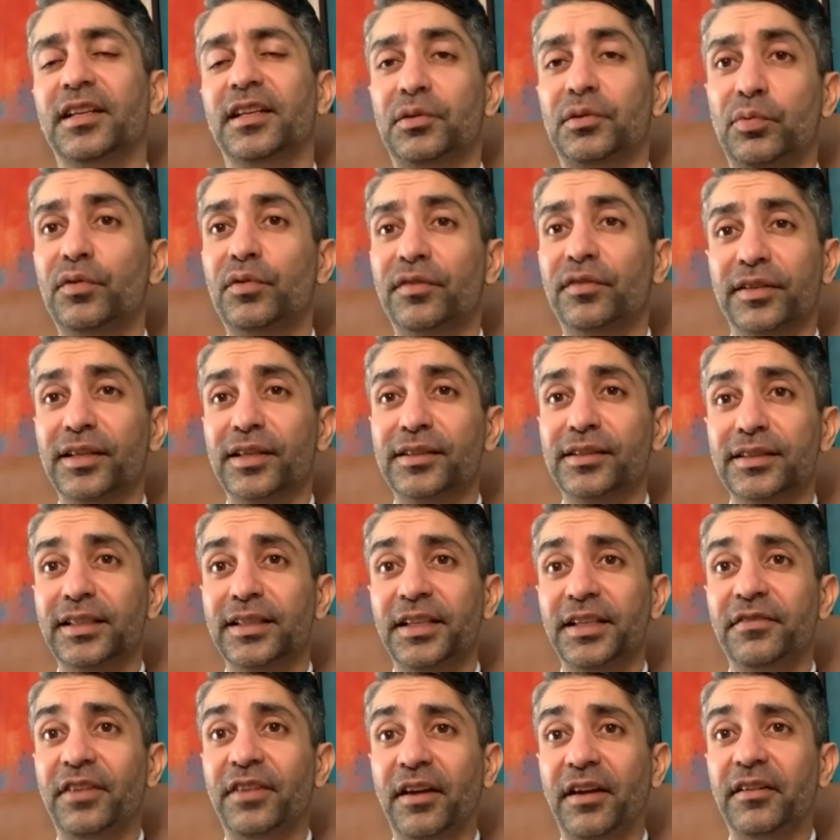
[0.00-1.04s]
It was
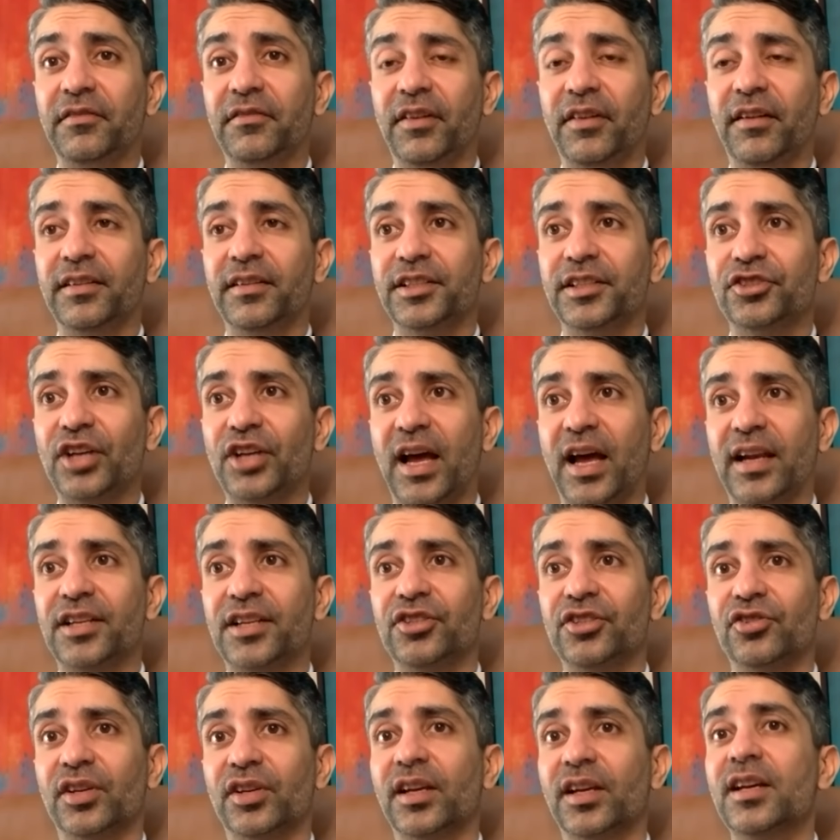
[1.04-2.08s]
certainly very, very
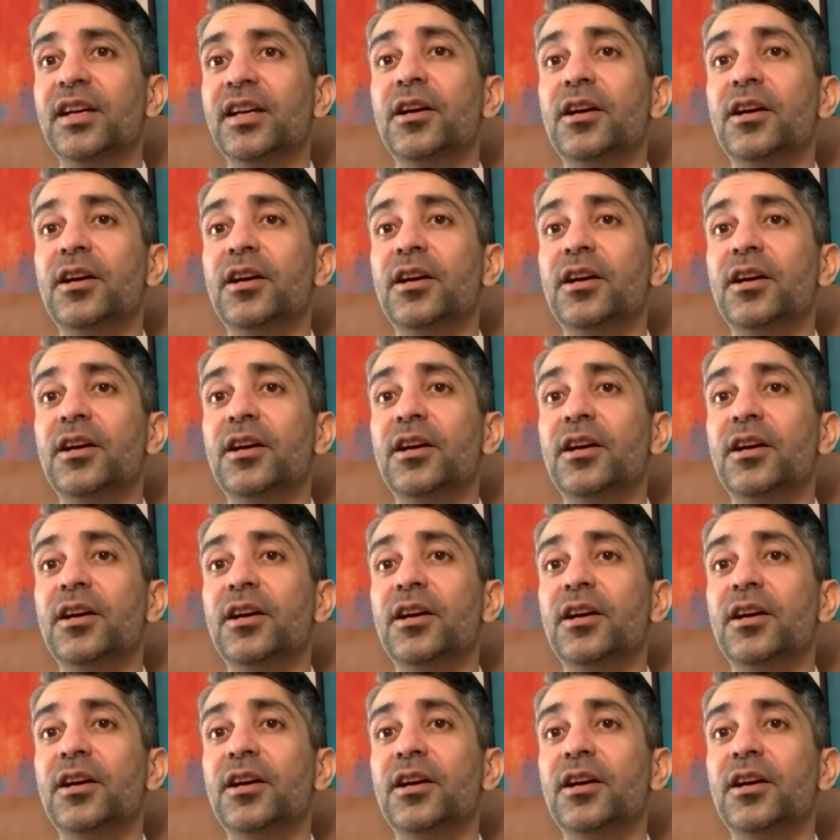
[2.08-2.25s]
challenging.